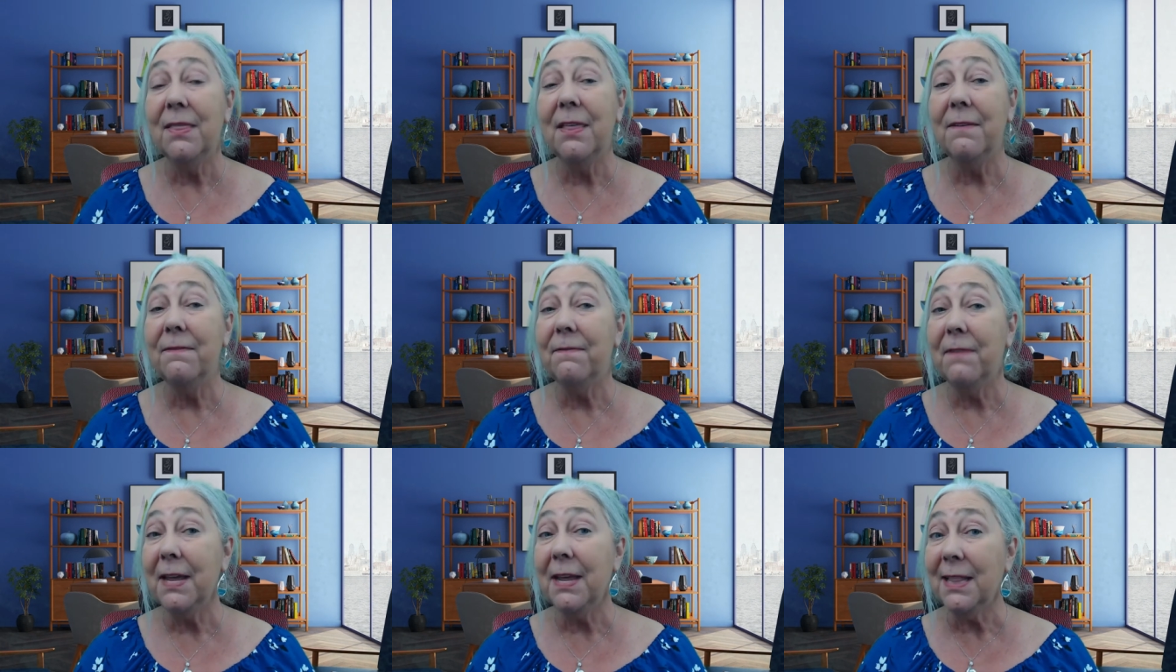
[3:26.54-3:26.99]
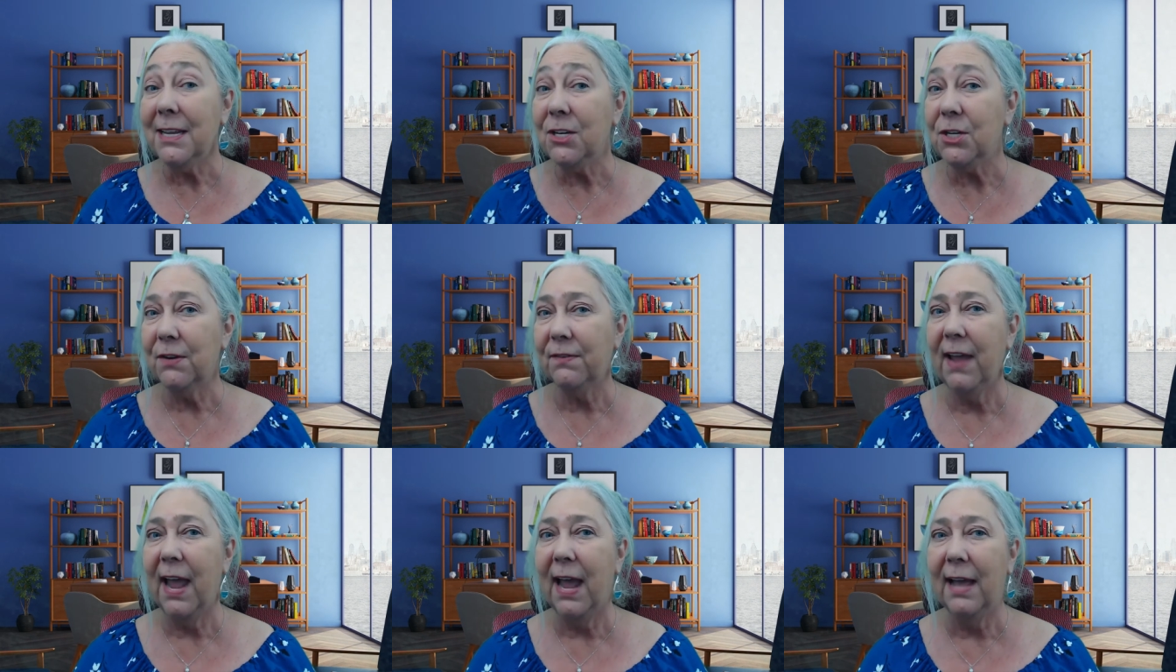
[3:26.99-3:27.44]
The
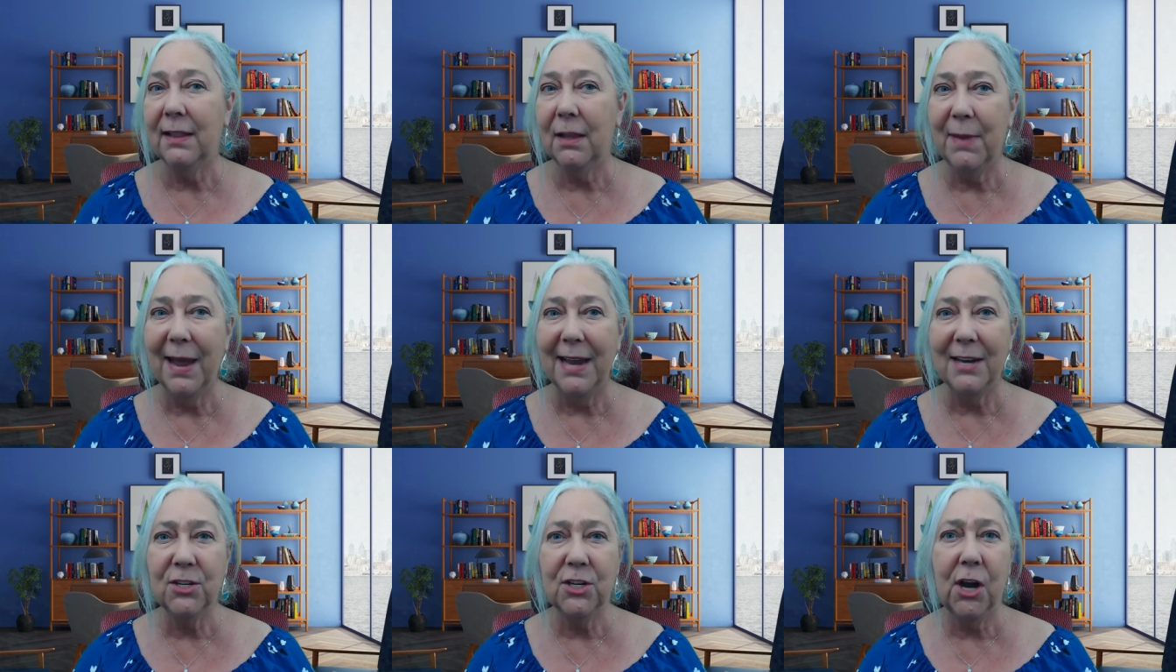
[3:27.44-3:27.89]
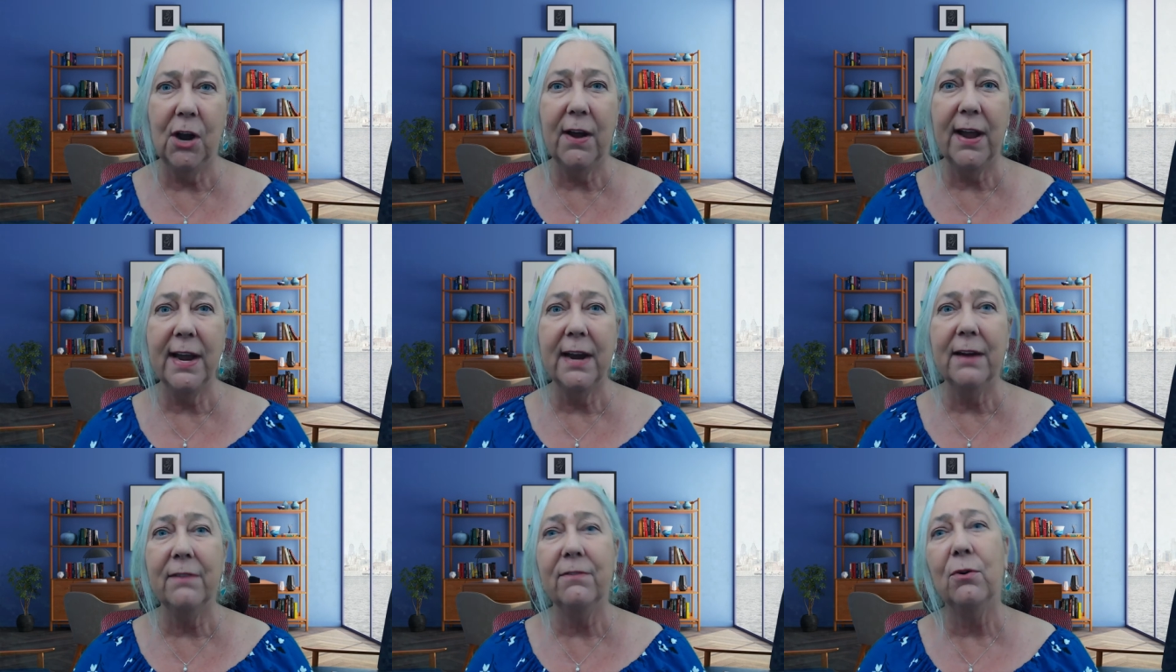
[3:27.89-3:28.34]
village of Calabash,
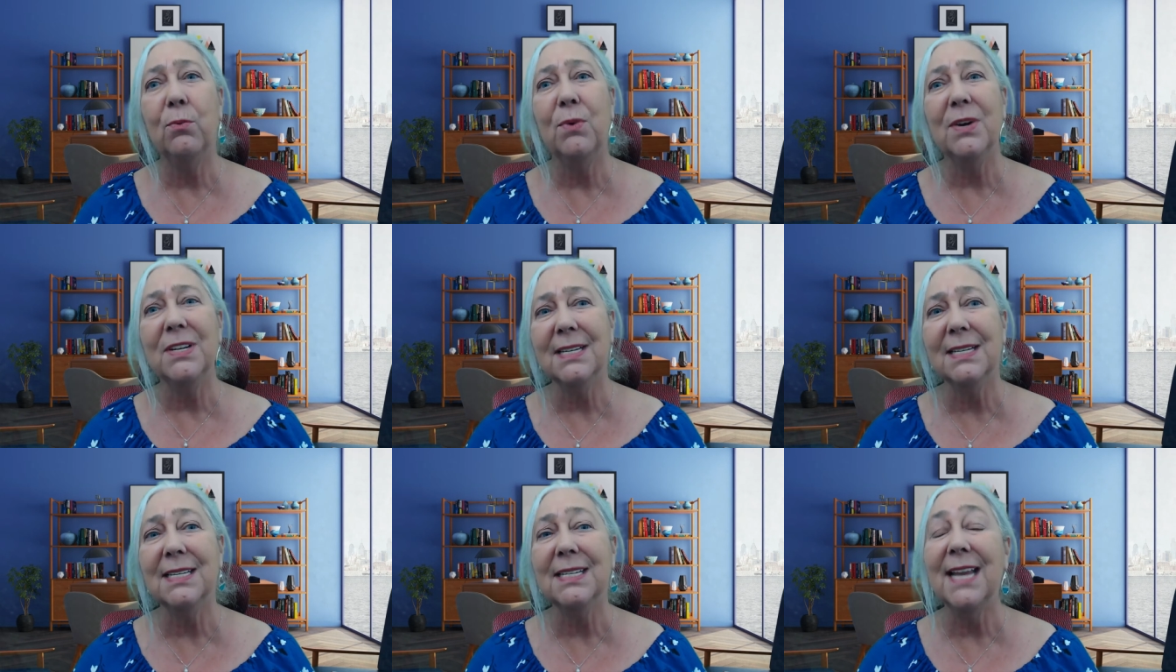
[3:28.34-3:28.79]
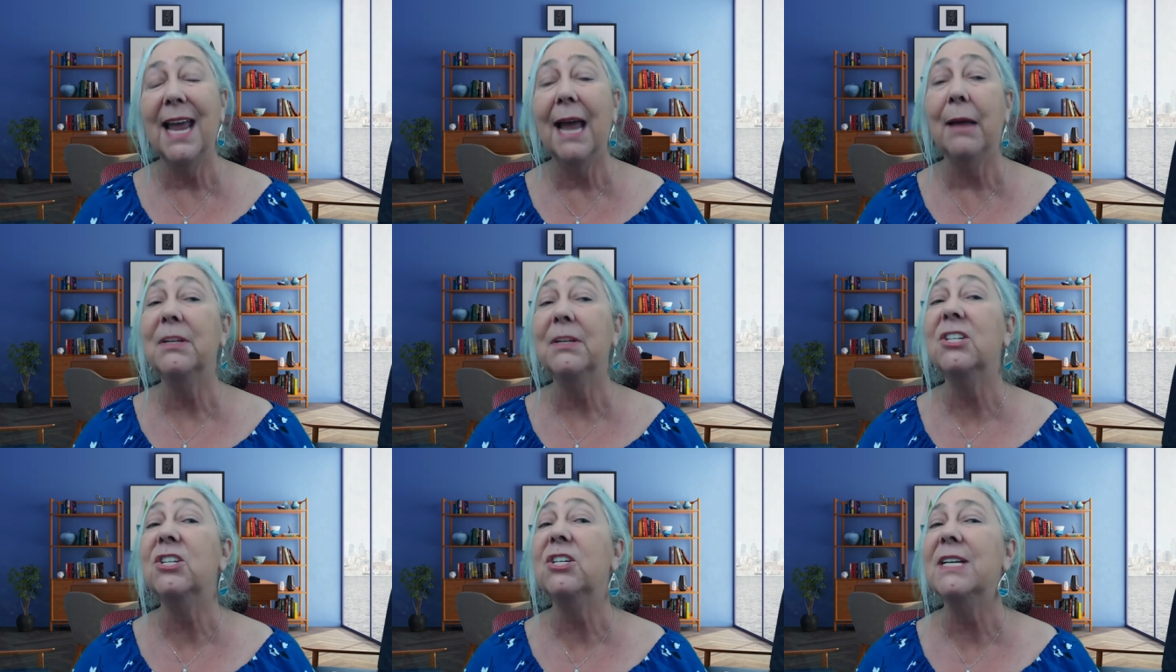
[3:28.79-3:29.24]
however, was
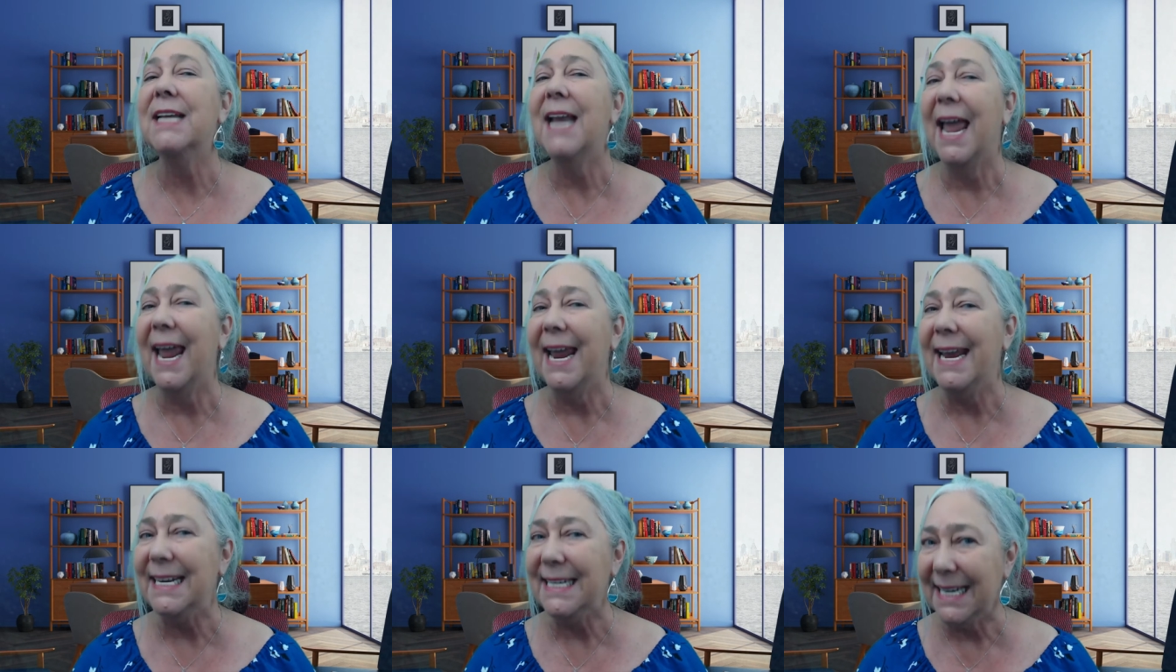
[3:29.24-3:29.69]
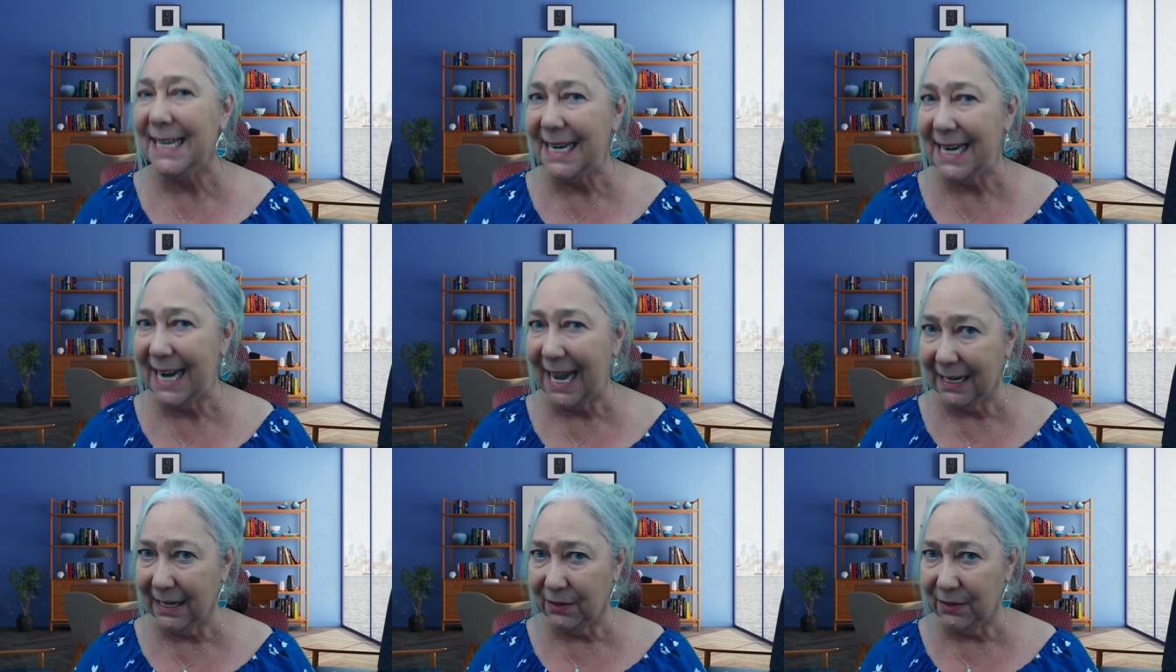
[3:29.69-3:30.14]
established in
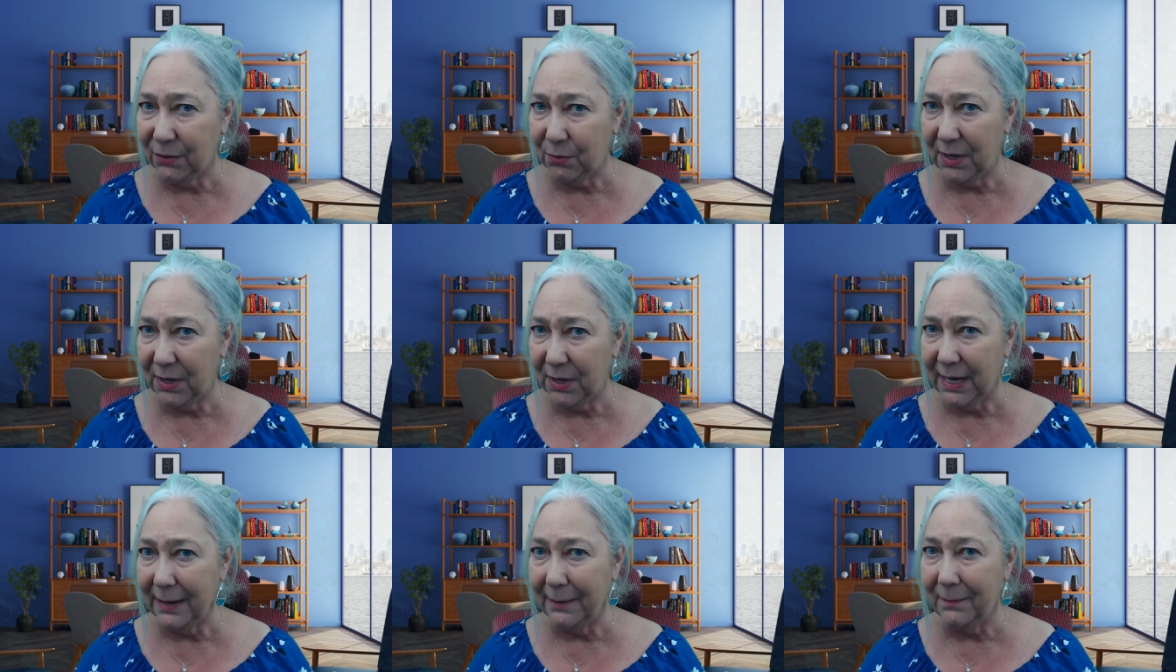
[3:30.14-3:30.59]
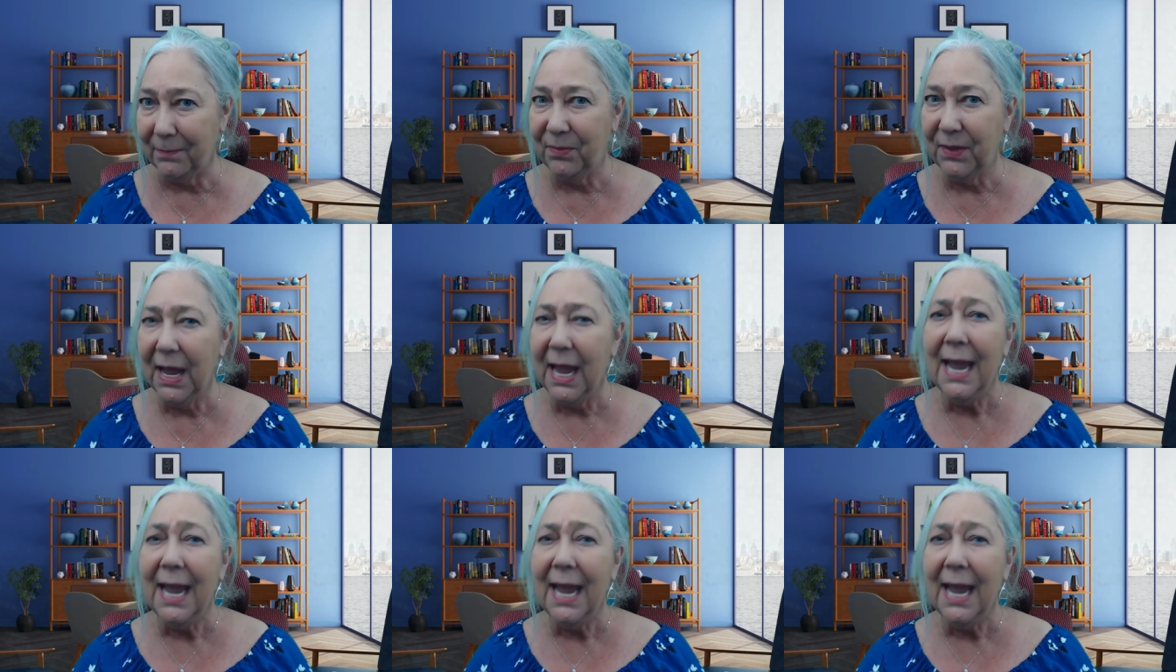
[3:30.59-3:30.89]
1883.